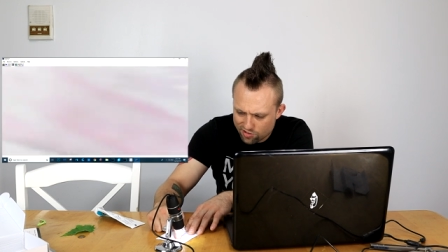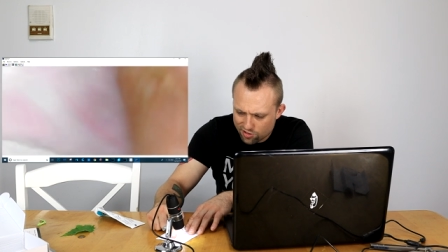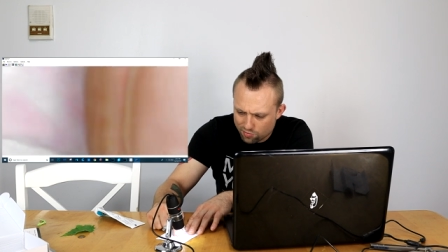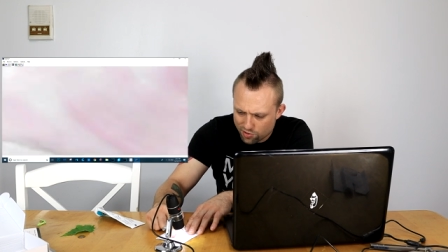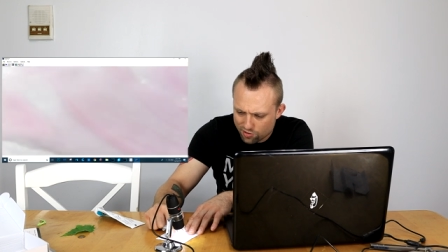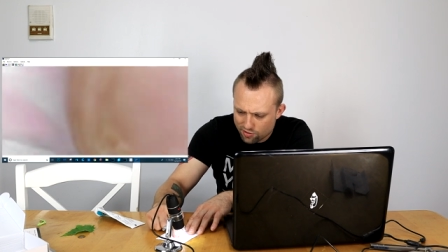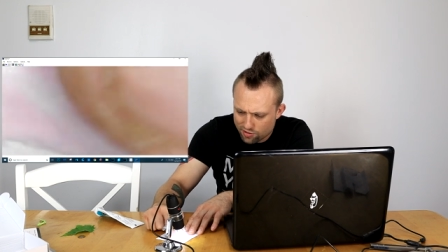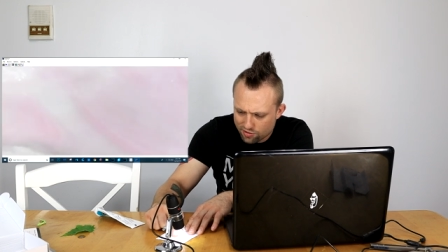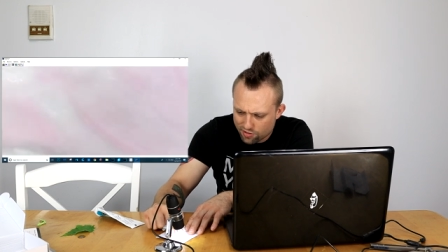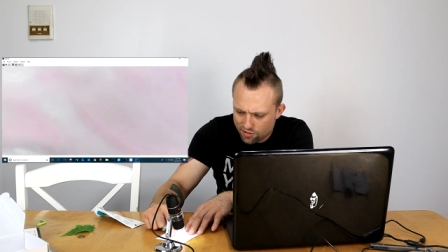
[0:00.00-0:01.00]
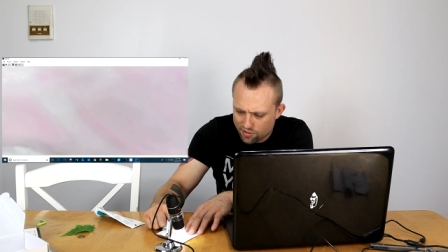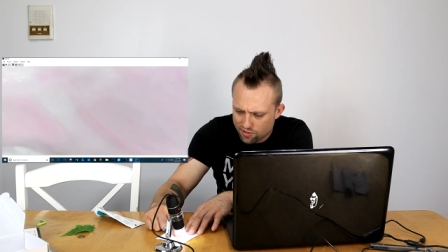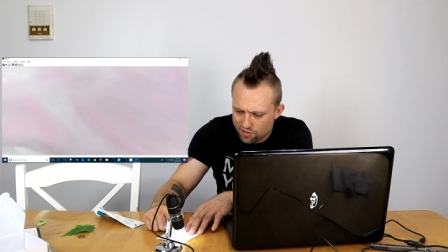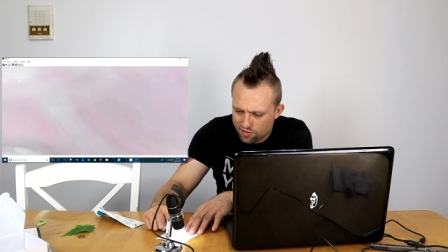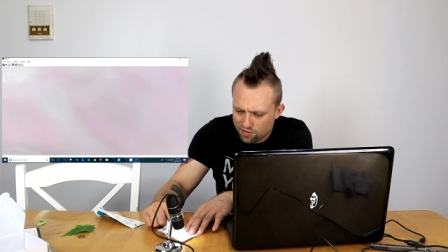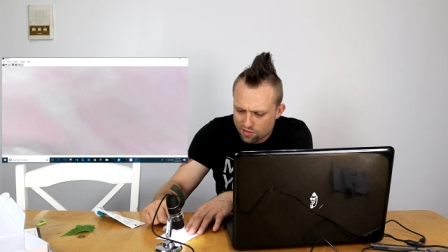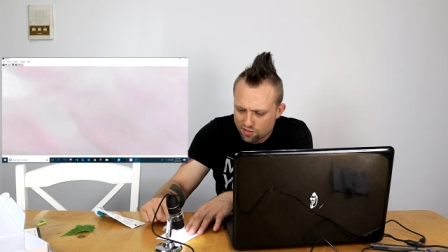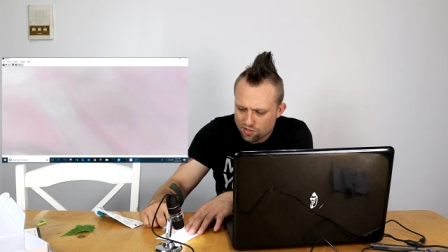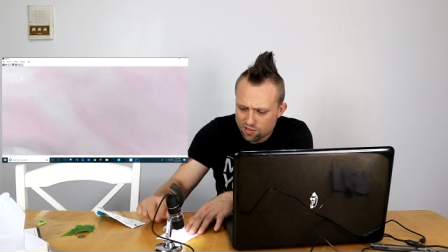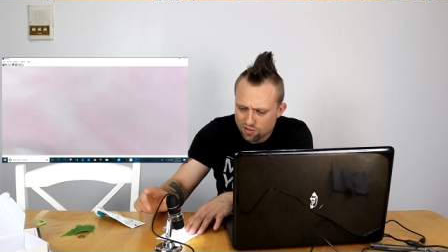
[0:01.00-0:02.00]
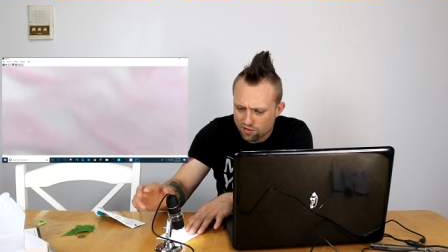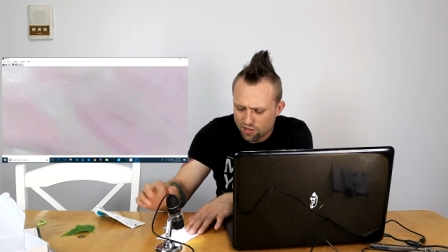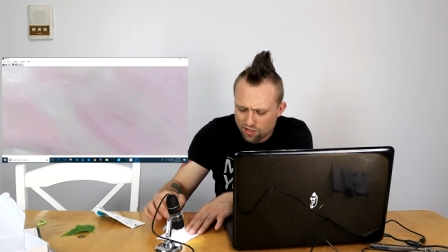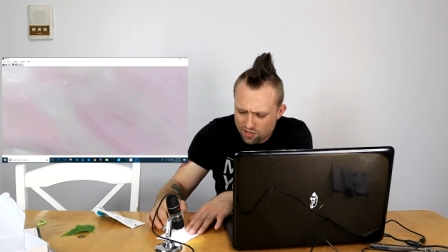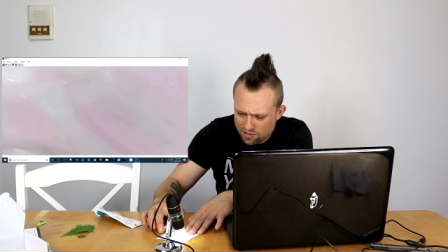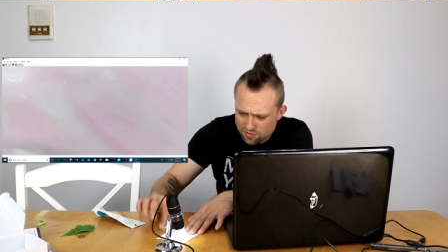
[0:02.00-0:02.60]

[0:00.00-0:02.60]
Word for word: smear it around there. Okay.